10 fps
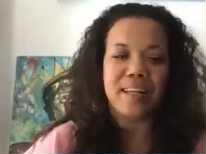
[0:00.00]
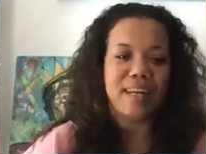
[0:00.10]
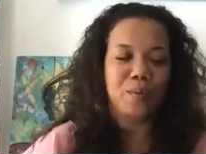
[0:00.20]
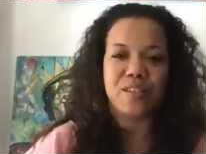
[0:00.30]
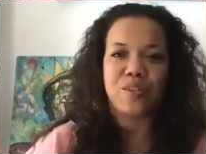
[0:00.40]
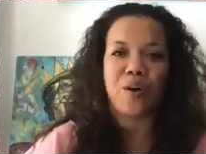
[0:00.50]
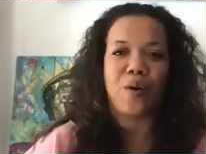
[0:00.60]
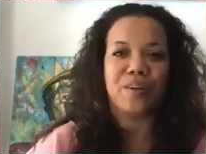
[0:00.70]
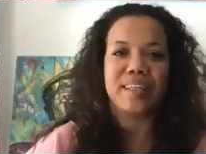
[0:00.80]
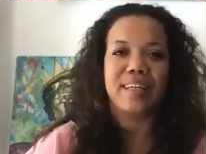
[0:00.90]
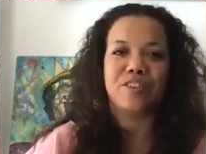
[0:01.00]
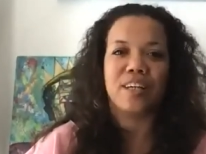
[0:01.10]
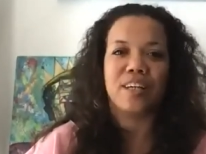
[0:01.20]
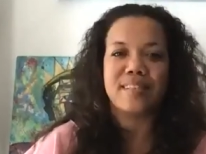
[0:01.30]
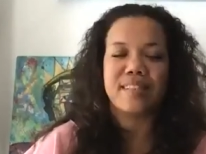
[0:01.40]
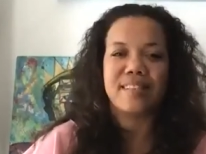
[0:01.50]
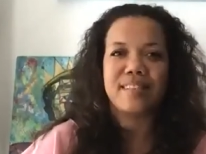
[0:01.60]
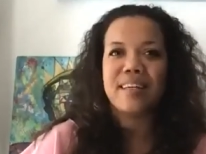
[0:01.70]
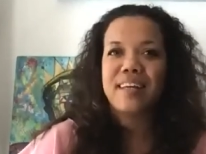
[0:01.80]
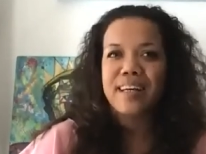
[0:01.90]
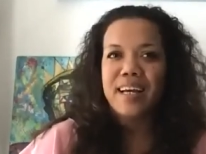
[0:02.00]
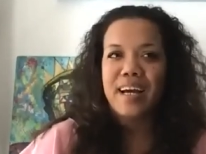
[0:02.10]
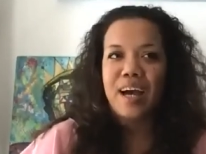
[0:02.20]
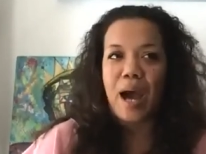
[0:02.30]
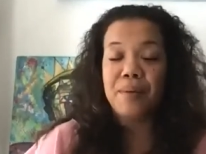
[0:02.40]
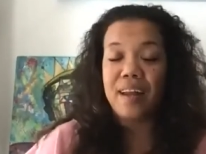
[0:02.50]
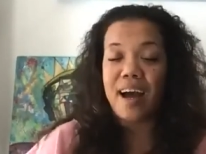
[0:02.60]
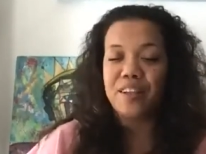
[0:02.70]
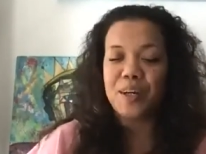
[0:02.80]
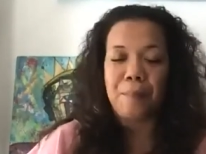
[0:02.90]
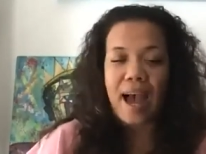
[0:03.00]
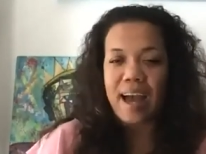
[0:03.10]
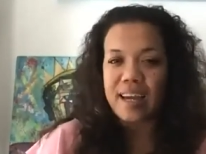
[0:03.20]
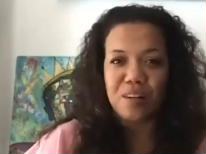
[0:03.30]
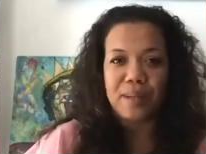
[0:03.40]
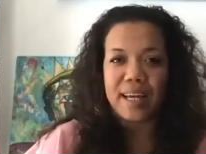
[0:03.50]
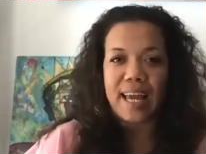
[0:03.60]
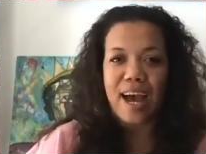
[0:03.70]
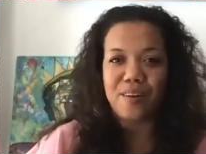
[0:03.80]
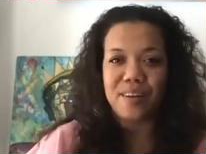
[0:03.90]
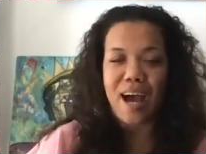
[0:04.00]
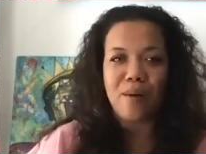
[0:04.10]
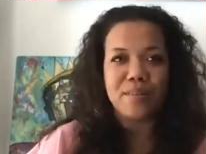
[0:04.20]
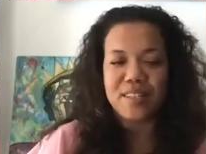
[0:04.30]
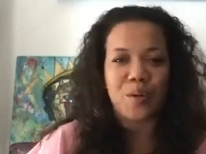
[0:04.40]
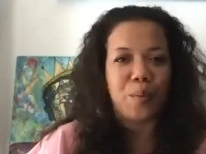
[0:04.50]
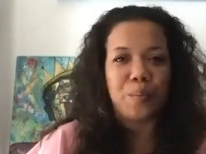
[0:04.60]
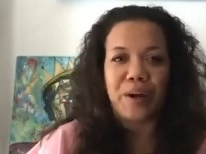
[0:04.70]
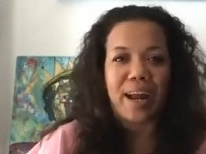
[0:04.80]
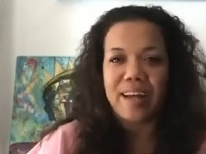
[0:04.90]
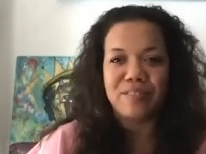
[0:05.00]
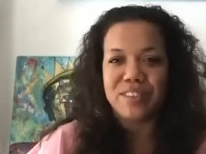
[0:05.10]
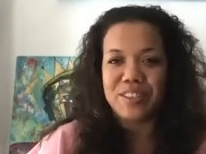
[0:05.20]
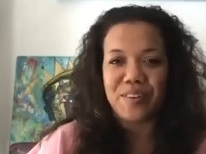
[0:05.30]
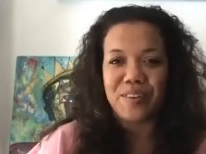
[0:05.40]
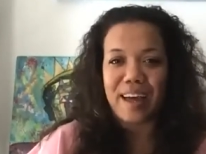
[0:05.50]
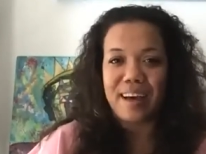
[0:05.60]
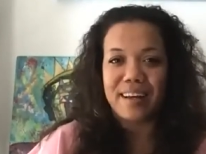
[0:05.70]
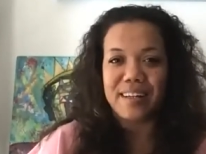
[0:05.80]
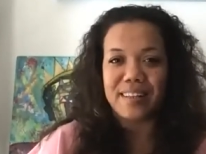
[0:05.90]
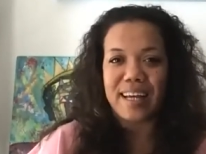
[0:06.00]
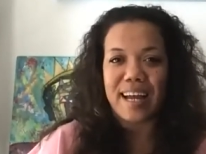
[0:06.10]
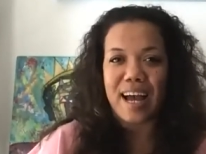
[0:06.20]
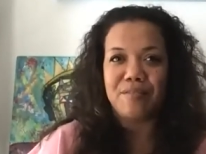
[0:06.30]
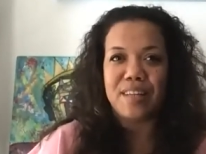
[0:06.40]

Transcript: it was totally just, I mean, I look back and I'm like, how was I so brave to do that? Like, I